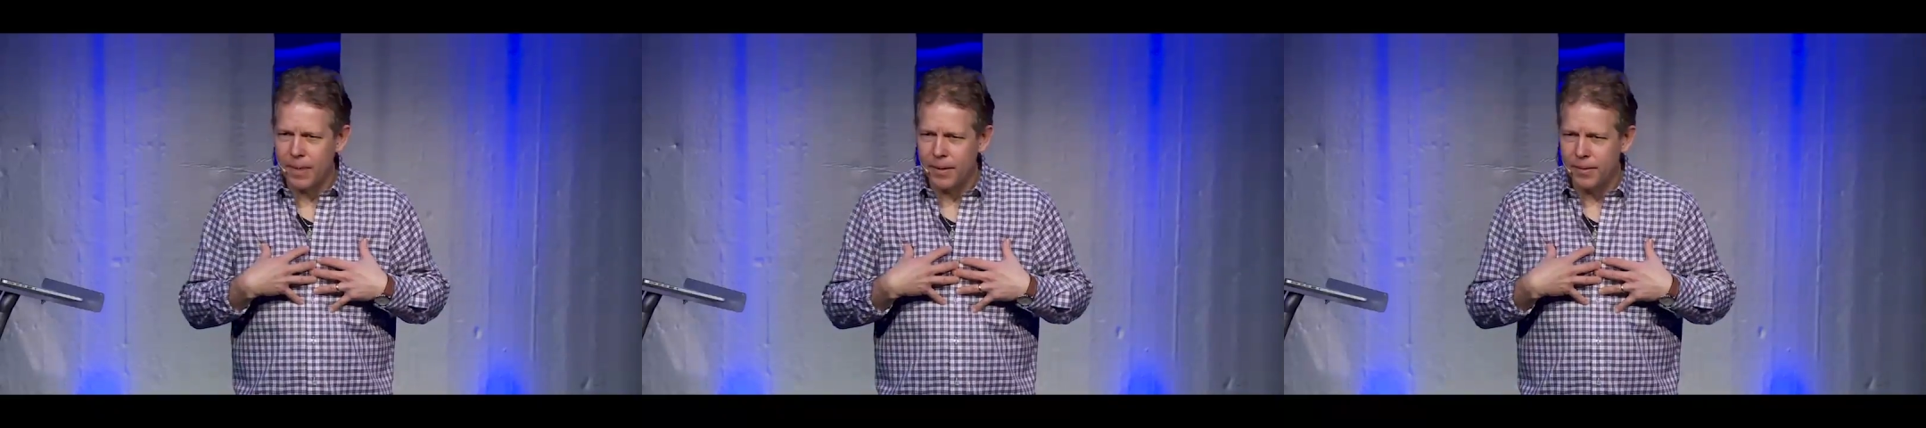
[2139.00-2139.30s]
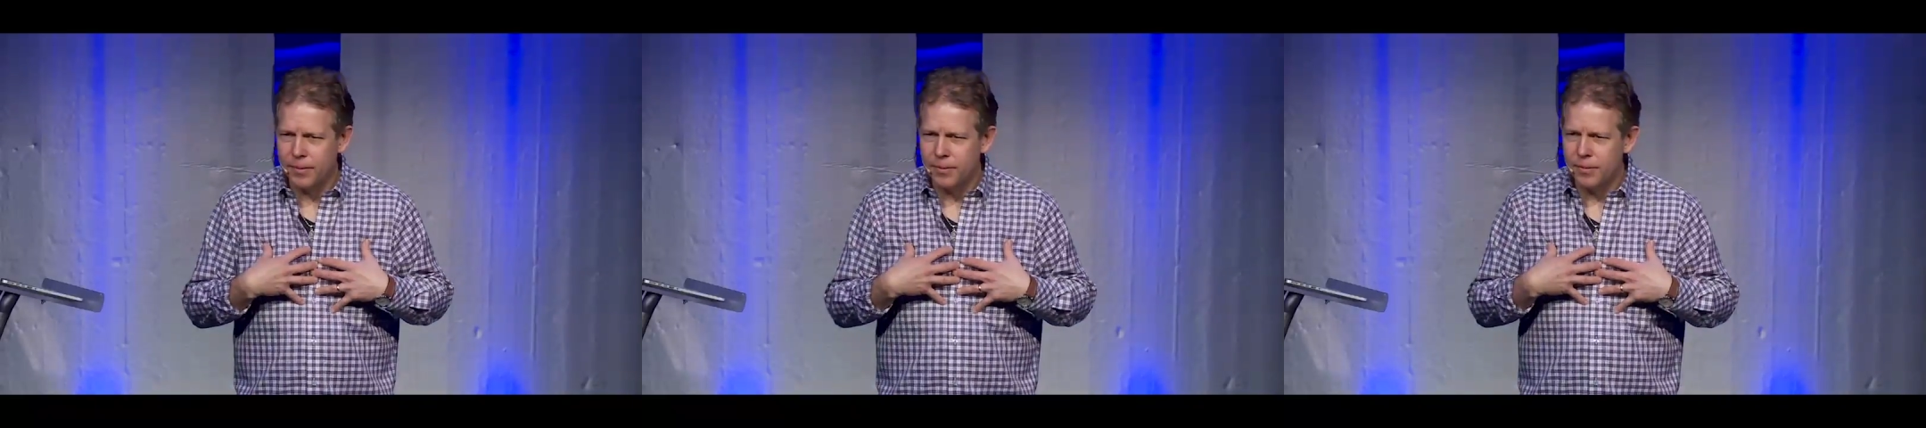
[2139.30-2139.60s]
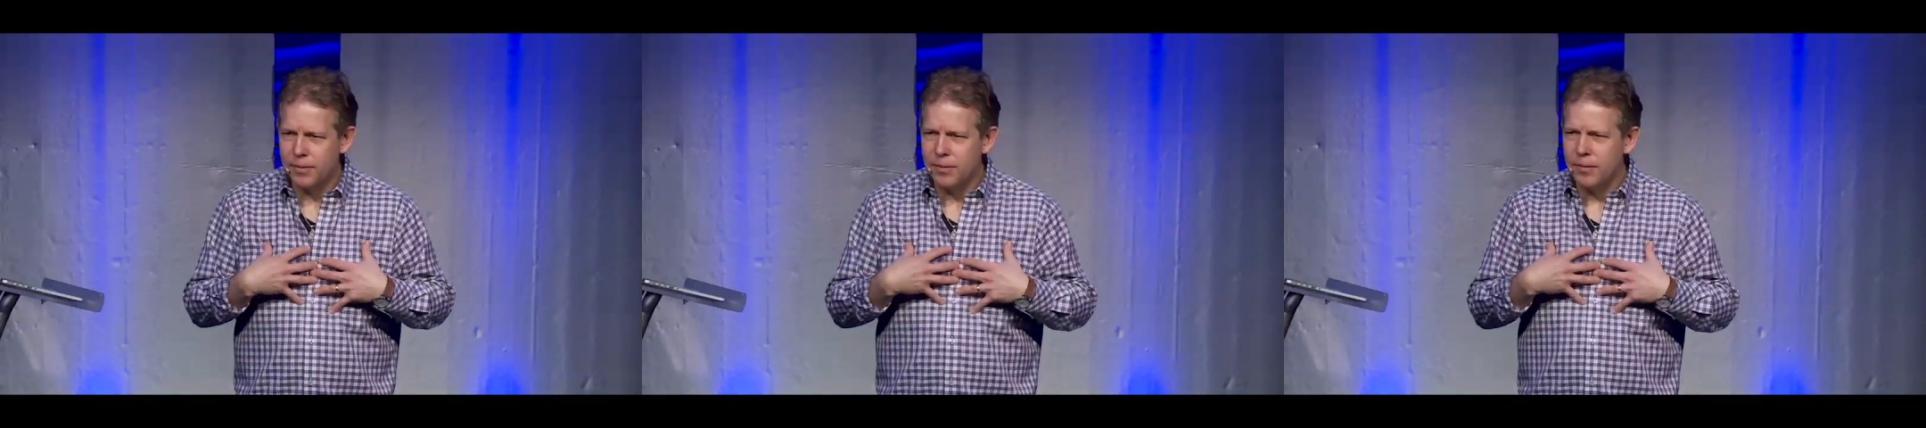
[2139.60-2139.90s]

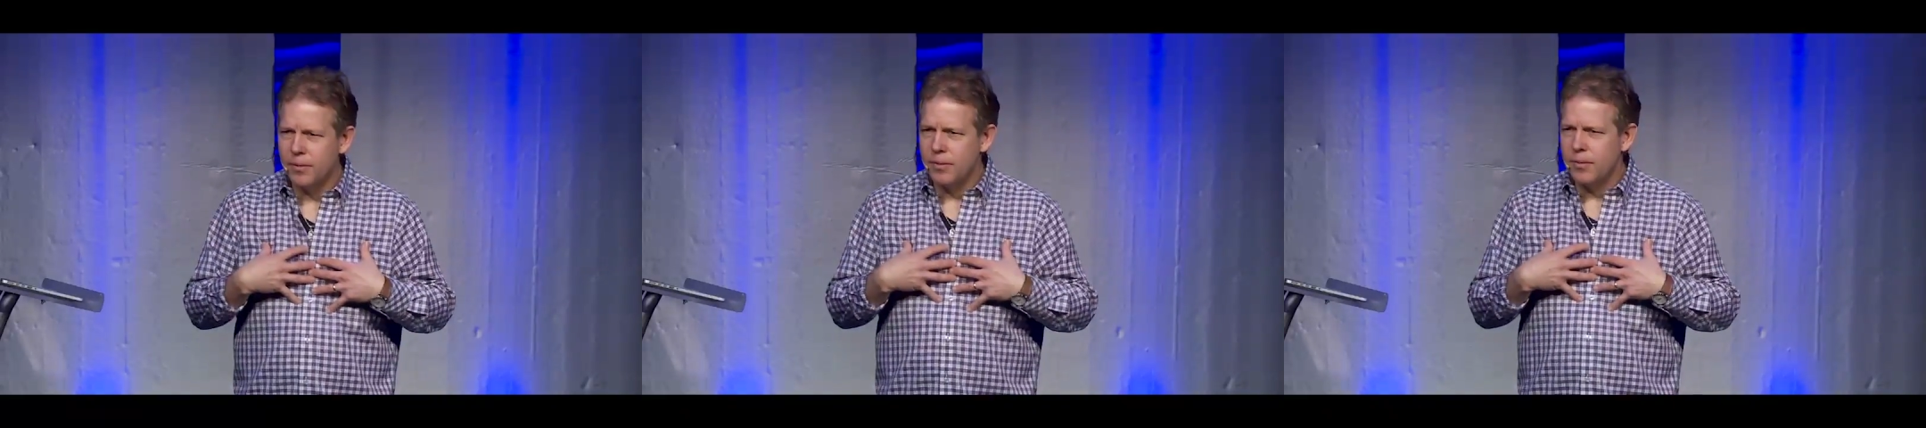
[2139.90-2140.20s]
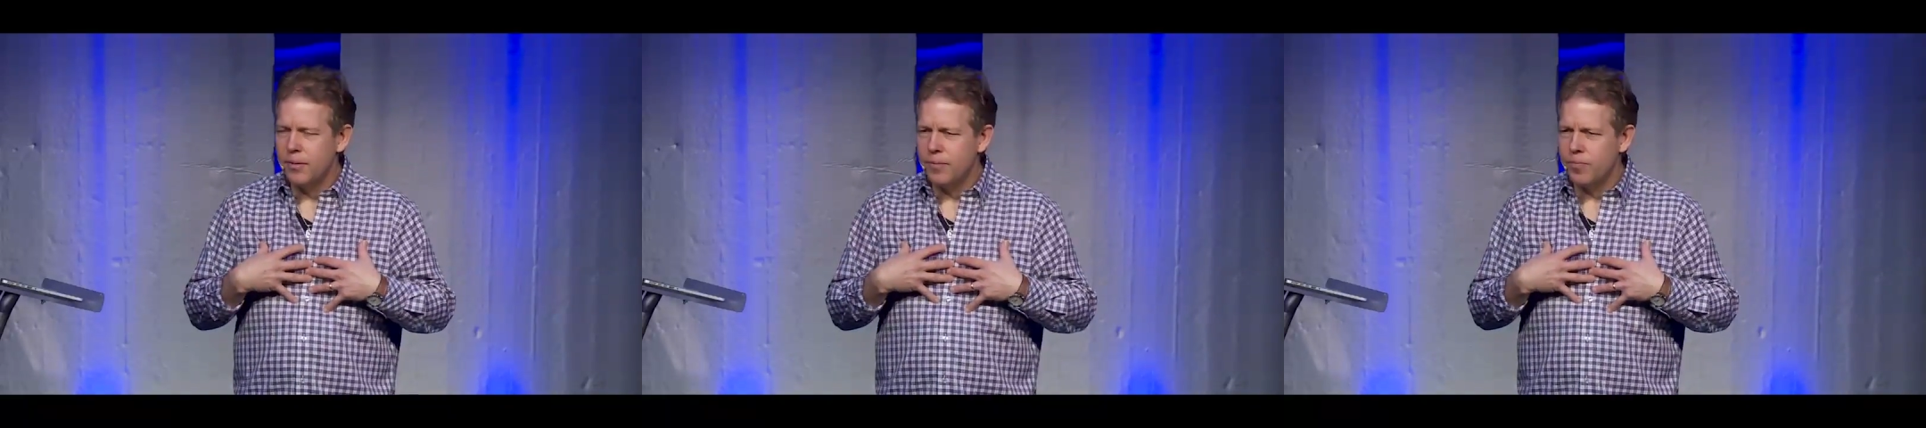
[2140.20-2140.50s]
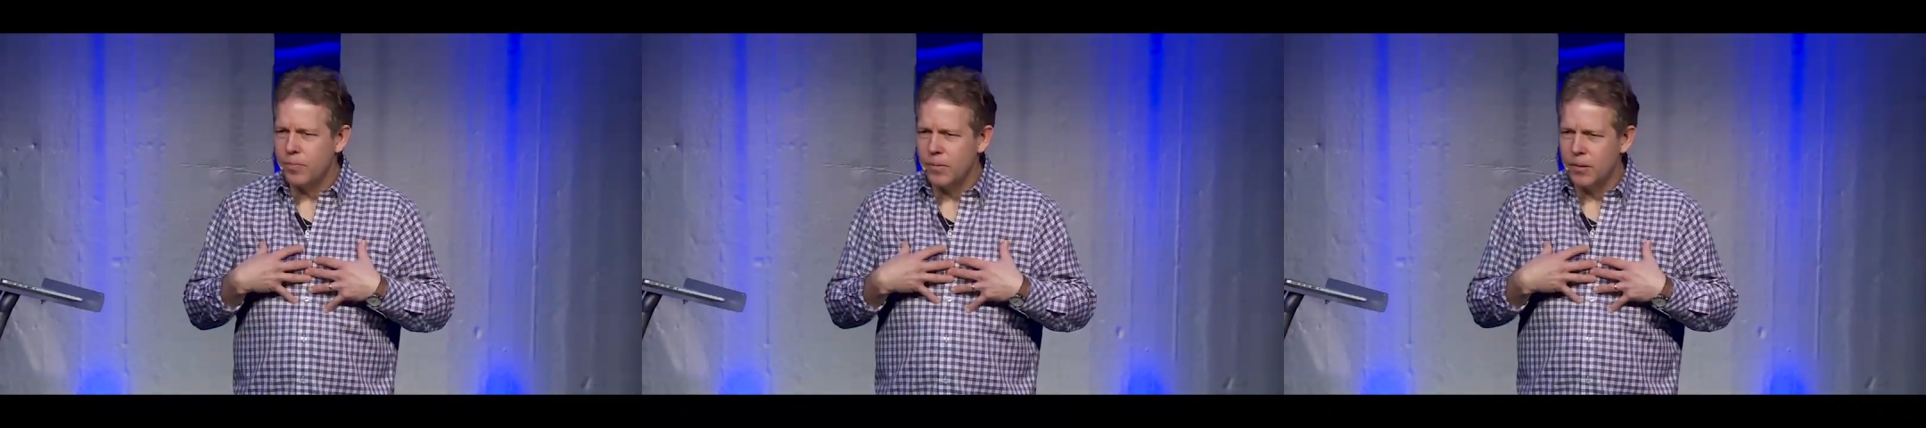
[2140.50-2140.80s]

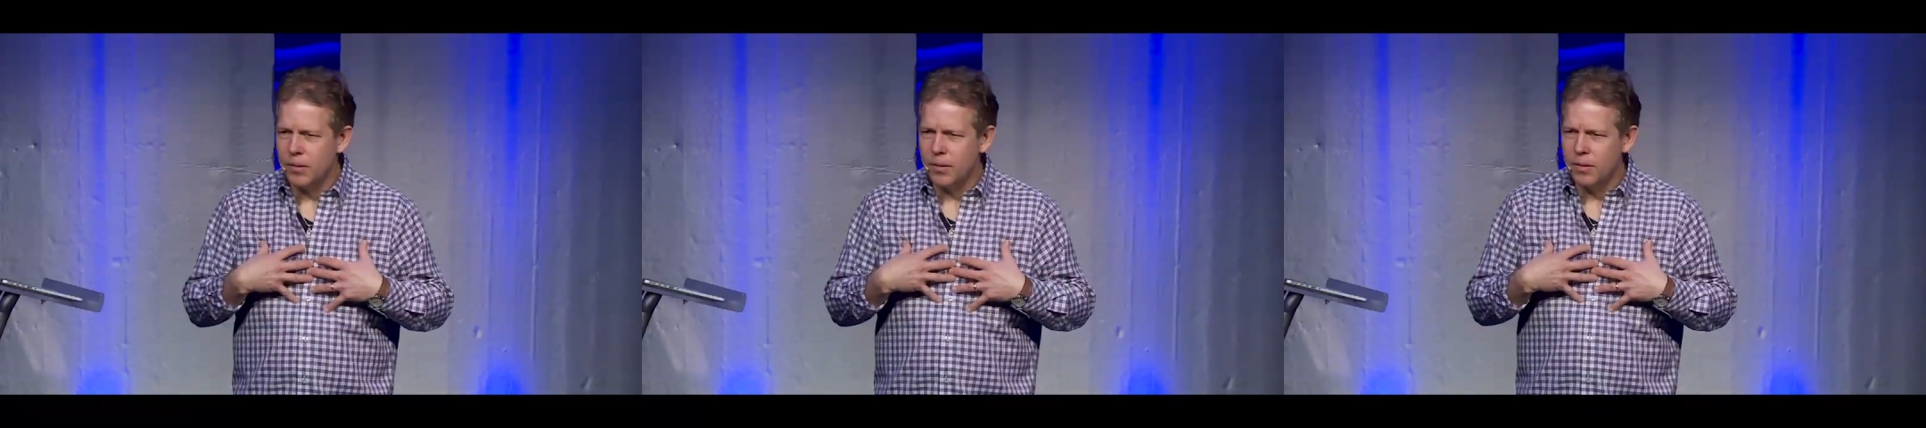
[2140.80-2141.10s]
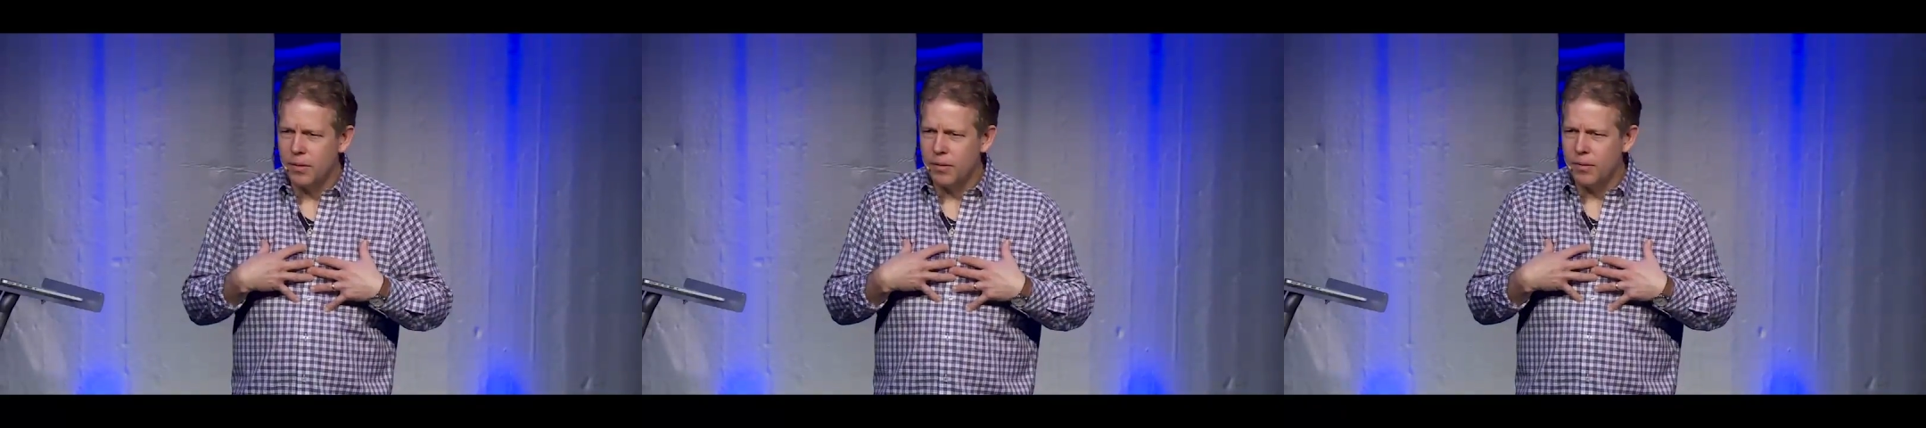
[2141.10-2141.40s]
(no one is talking)